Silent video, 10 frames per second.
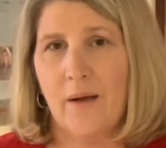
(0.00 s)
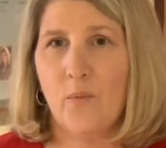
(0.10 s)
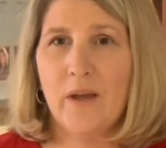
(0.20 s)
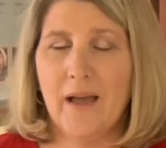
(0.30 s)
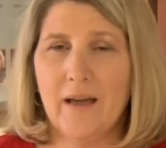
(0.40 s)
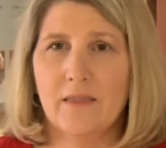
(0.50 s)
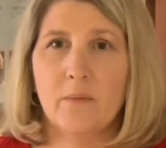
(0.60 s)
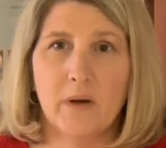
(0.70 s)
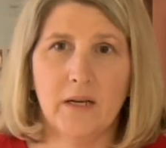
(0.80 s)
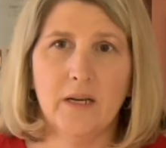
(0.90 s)
and we had
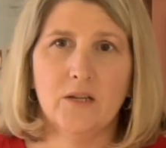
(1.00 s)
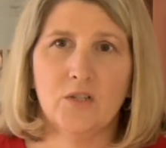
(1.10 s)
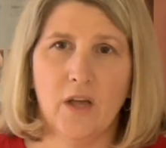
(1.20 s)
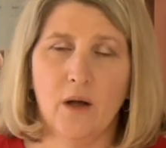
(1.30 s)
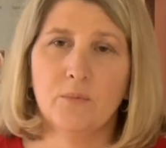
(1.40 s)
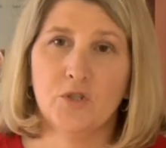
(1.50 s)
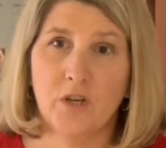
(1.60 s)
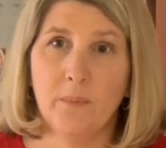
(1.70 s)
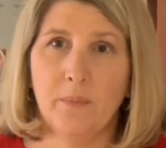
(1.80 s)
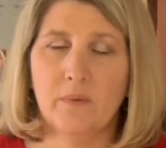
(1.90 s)
the money to help
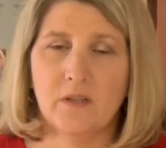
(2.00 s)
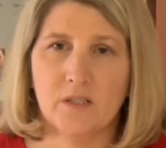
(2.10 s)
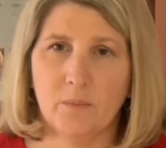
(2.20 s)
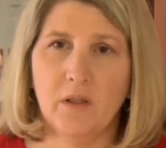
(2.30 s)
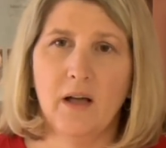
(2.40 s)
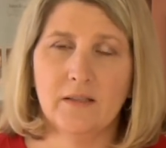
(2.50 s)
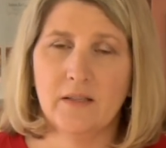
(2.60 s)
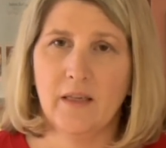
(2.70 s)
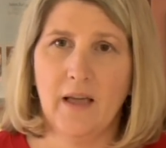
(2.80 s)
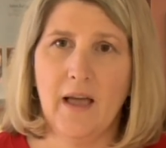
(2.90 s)
ship the supplies
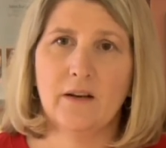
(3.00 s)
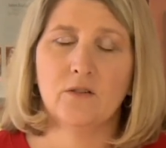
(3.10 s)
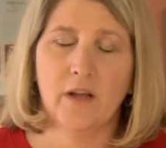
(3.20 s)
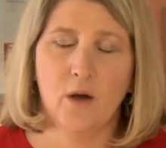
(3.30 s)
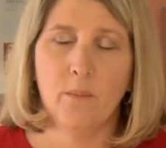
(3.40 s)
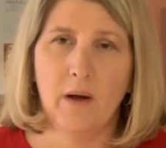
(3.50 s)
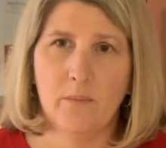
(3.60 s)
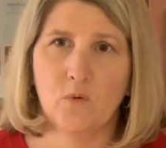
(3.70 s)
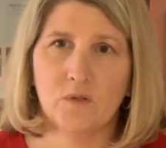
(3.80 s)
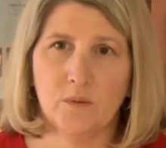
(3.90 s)
that they had or to help buy
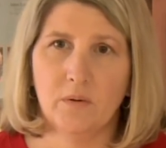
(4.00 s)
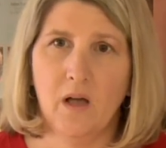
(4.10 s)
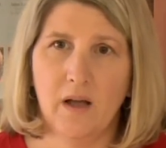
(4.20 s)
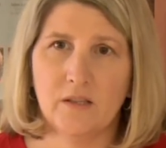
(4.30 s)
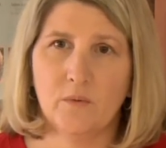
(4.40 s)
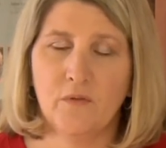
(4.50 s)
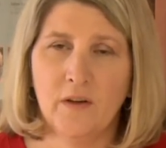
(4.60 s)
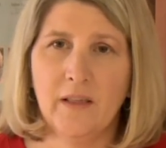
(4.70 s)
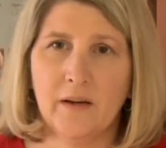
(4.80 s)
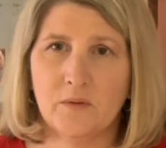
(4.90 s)
more supplies. So we
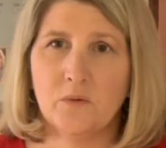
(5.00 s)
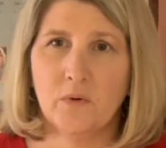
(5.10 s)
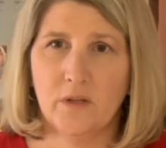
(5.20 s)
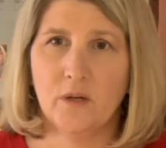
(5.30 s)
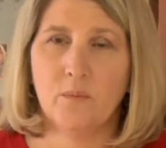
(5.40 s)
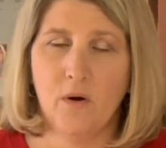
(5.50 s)
felt like it was a really good